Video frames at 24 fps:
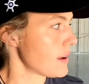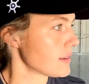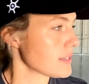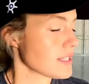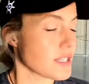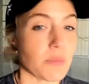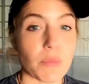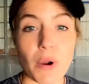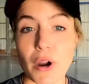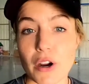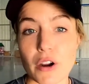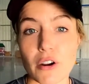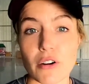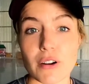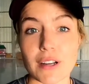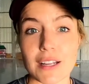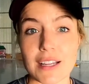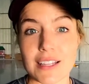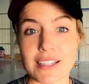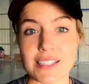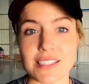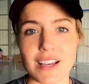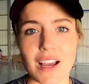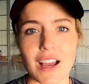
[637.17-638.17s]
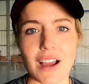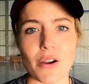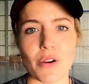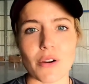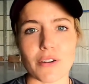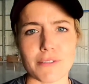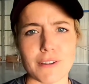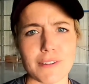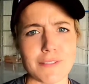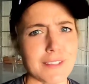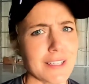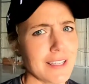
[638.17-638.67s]
Tomorrow is
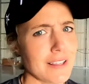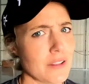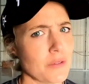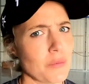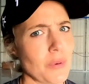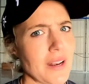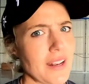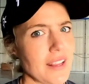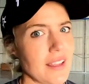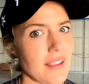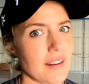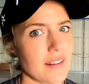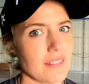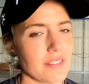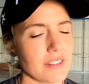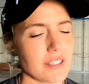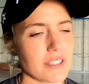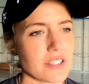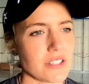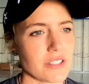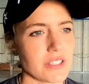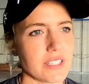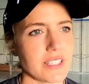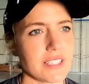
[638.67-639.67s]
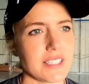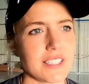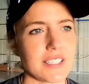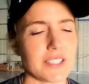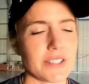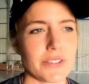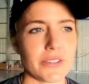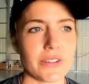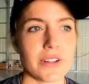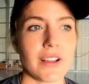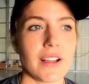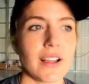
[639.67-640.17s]
our 15th wedding anniversary,
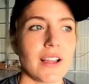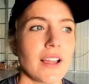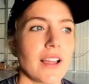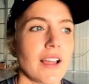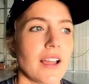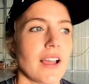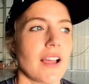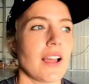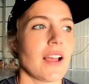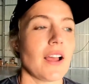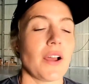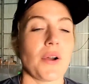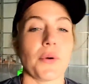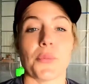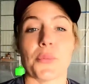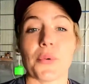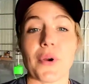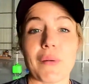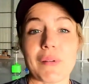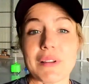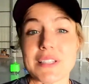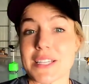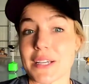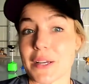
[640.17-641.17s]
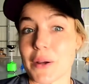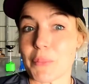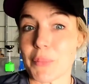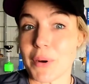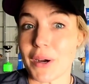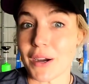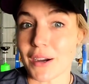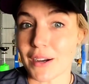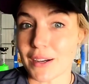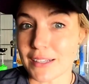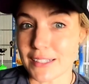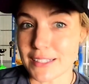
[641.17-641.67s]
so probably take a
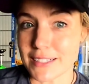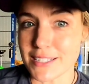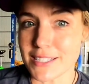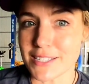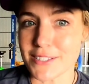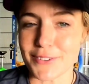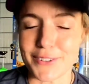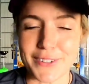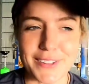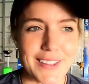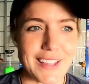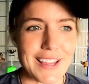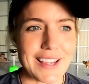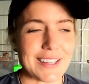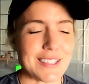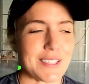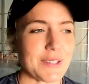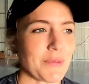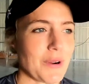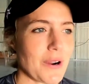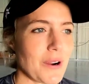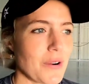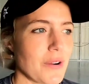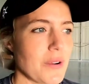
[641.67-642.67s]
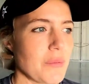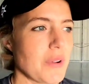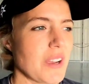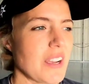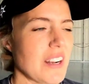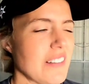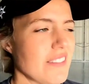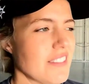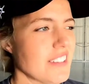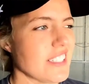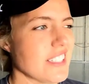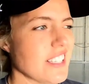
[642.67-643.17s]
pause for that tomorrow. I'm
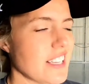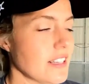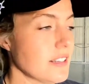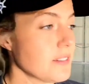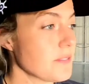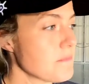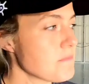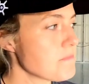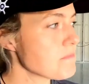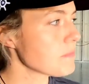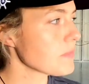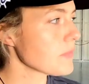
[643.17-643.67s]
kind of excited.